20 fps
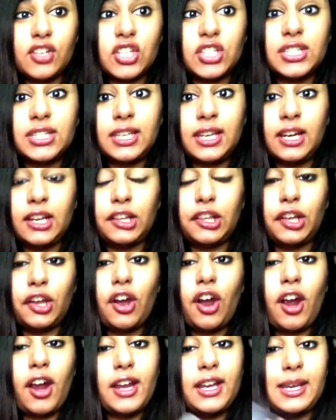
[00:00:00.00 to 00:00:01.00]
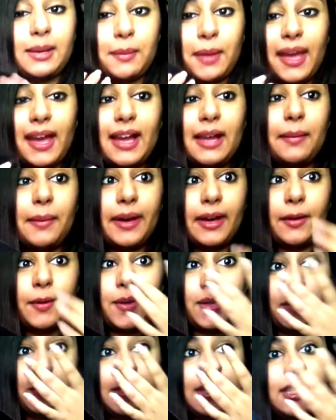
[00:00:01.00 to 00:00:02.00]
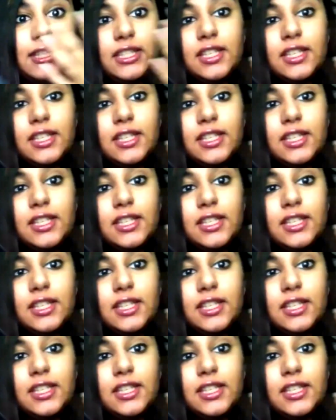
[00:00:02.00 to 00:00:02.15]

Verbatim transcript: just sitting in the car, I need my iPod with me.